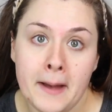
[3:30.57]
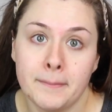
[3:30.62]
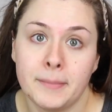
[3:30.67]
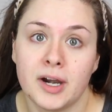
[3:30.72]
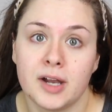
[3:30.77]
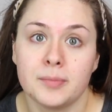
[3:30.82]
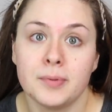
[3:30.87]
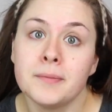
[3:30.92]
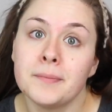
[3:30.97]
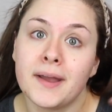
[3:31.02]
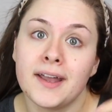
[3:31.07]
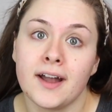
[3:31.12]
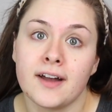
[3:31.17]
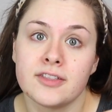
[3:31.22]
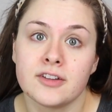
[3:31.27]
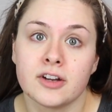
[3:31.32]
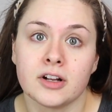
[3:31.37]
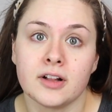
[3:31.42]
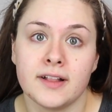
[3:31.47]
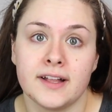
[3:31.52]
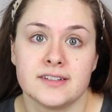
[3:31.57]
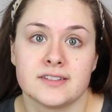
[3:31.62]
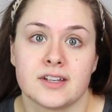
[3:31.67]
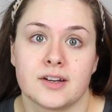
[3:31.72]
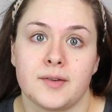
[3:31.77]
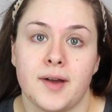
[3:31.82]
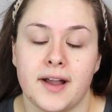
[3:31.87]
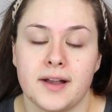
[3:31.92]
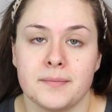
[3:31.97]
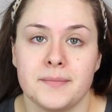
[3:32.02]
but I'll put my other
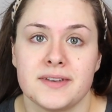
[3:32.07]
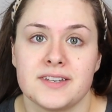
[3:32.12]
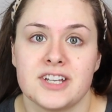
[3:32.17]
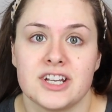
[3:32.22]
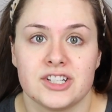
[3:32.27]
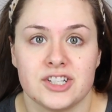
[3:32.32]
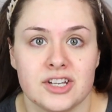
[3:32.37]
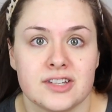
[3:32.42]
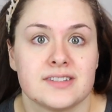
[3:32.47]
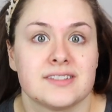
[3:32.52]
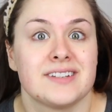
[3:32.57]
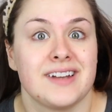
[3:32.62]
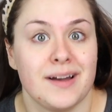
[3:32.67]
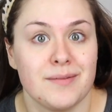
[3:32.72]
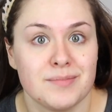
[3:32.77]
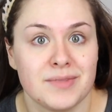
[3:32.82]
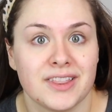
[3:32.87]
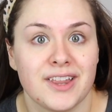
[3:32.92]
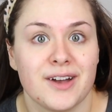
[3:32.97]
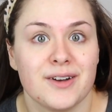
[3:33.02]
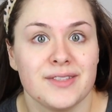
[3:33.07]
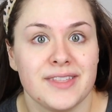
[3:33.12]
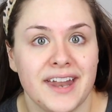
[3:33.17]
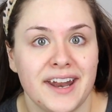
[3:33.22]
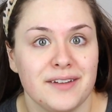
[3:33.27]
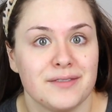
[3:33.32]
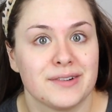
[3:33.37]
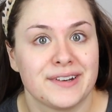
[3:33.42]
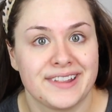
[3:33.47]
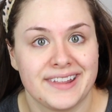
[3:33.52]
cleanser recommendations down below that
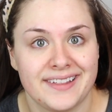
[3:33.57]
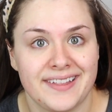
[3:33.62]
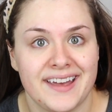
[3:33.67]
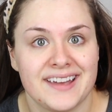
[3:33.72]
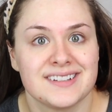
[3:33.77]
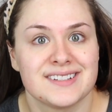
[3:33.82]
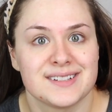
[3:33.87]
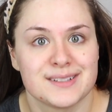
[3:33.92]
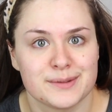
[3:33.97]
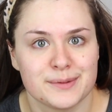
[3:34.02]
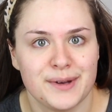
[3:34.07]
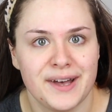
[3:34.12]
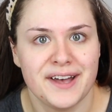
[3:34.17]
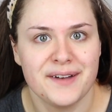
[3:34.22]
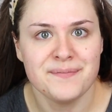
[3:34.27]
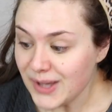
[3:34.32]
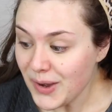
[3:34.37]
I've really liked as well.